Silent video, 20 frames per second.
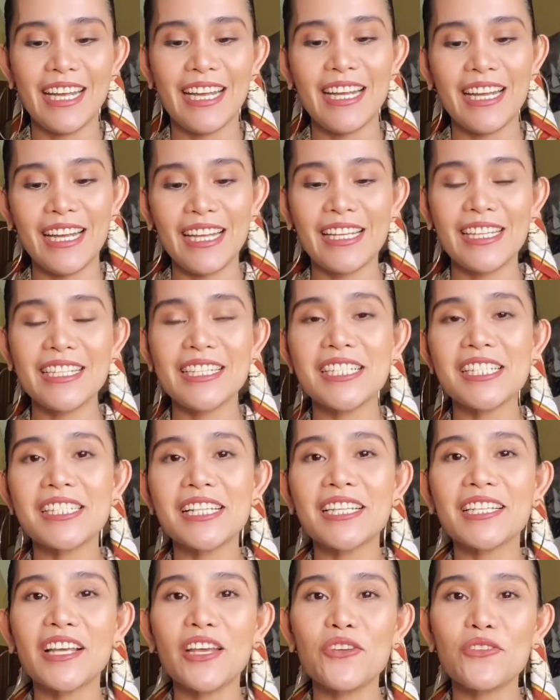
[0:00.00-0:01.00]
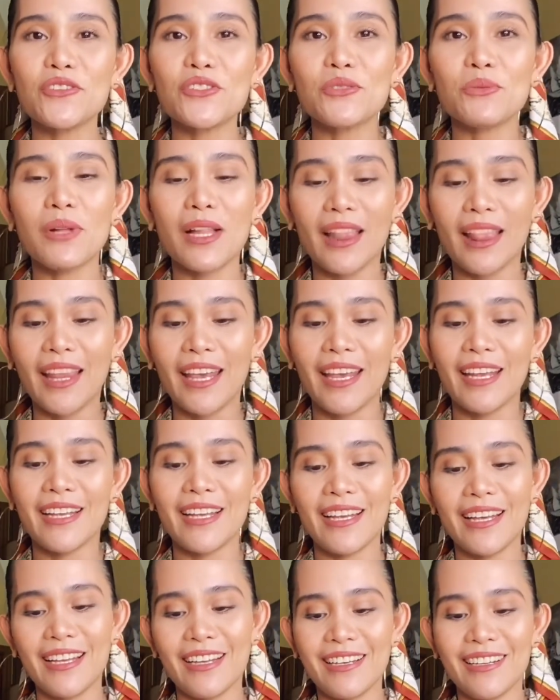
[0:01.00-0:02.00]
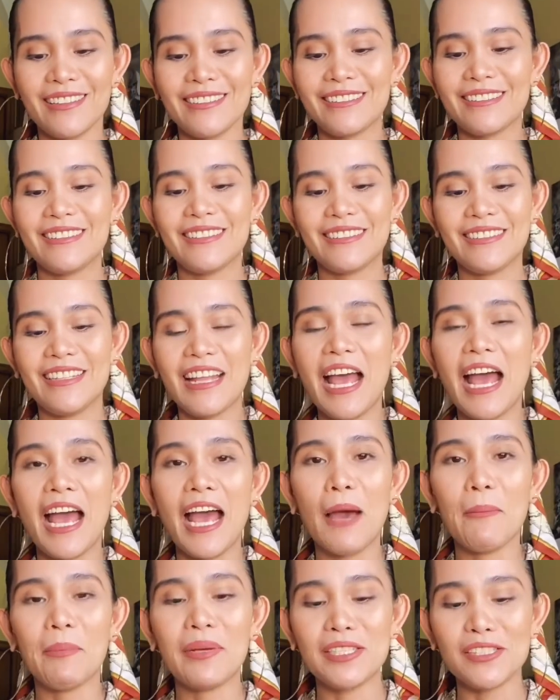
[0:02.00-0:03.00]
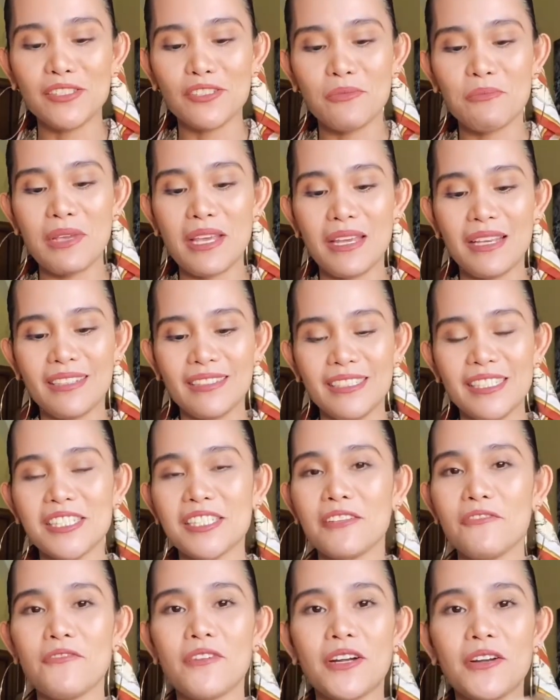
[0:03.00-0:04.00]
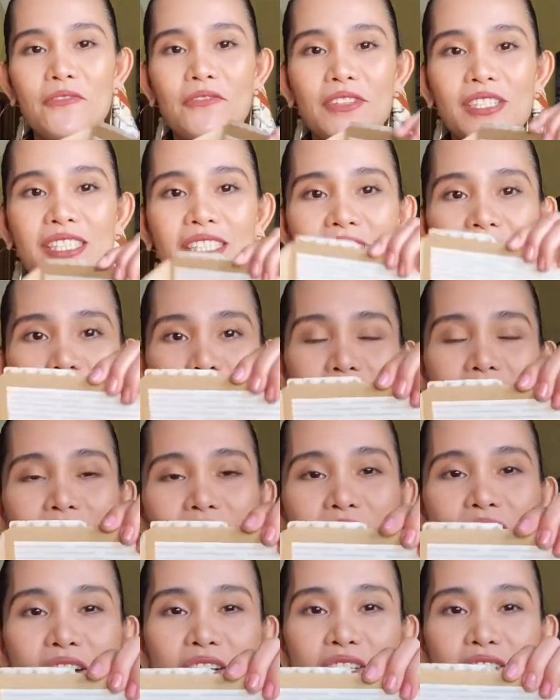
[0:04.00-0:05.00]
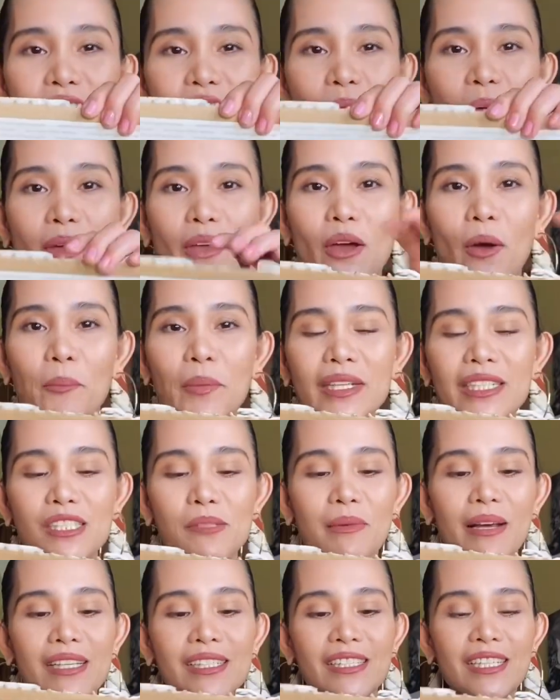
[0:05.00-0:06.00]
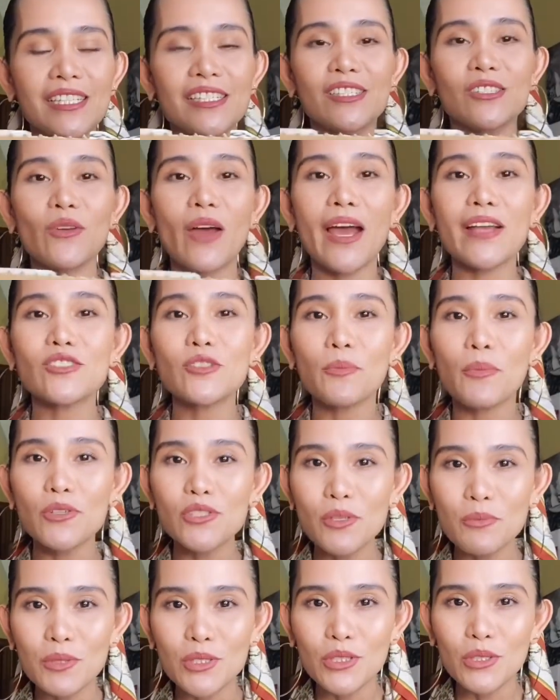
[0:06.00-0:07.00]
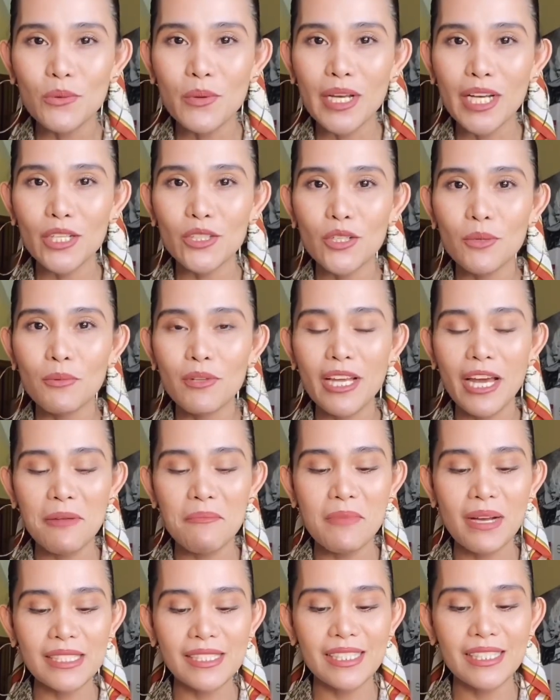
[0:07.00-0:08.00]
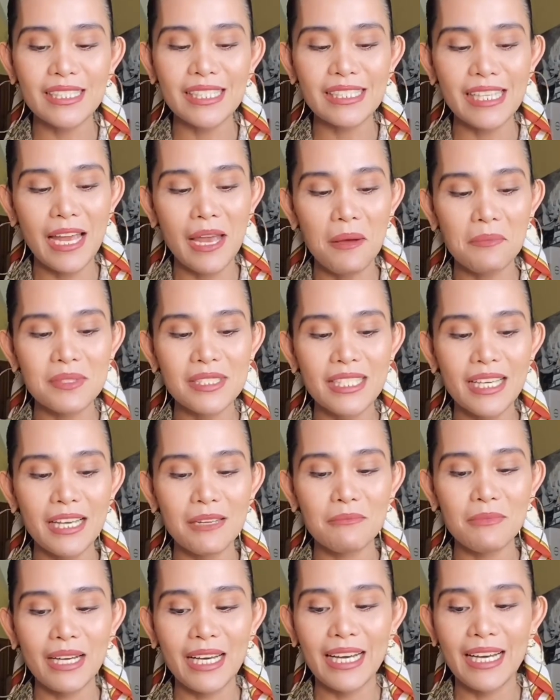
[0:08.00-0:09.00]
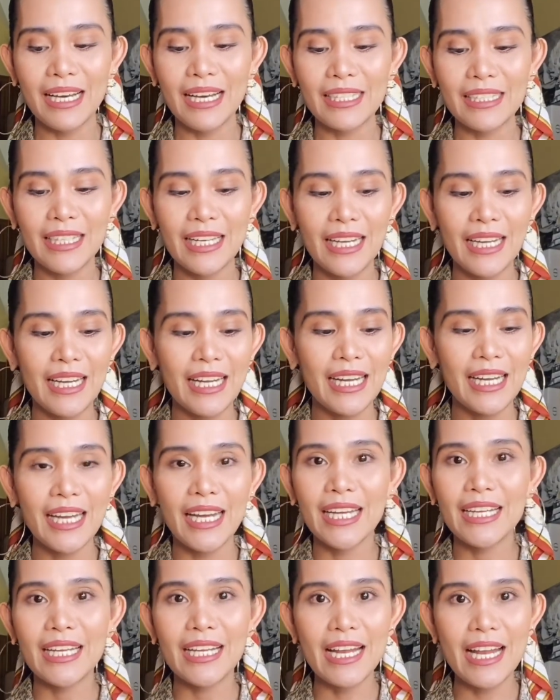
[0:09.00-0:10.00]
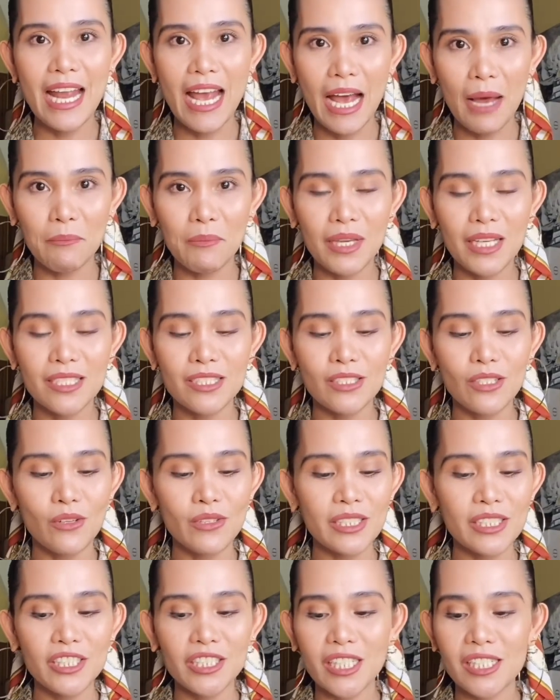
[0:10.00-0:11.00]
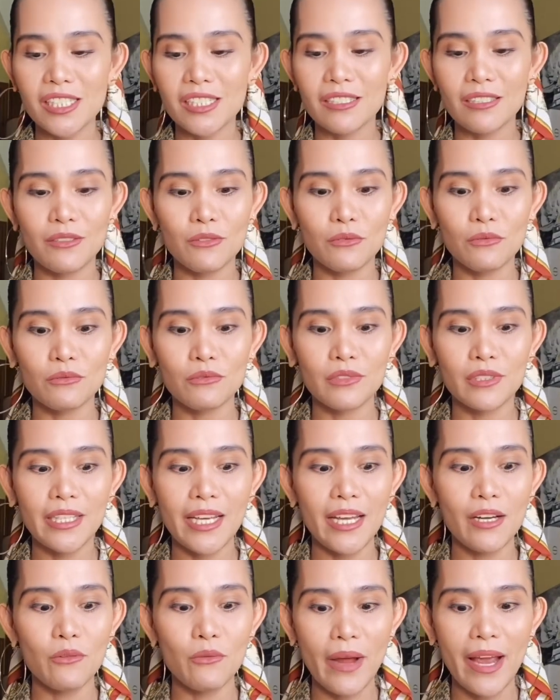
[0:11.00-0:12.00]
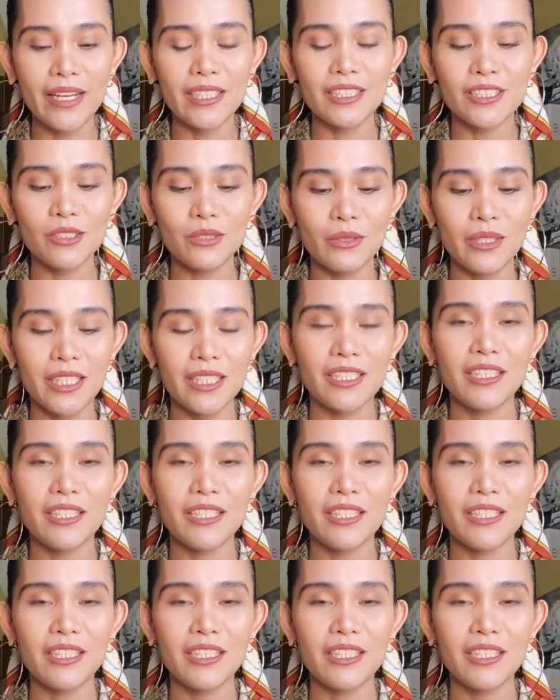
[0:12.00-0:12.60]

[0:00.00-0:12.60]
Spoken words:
this isn't the usual thing that happens to me. This is the very first time. So I open these boxes. So I supposed to be doing a double unboxing, as I have said, but it didn't happen. So let's just get right into it,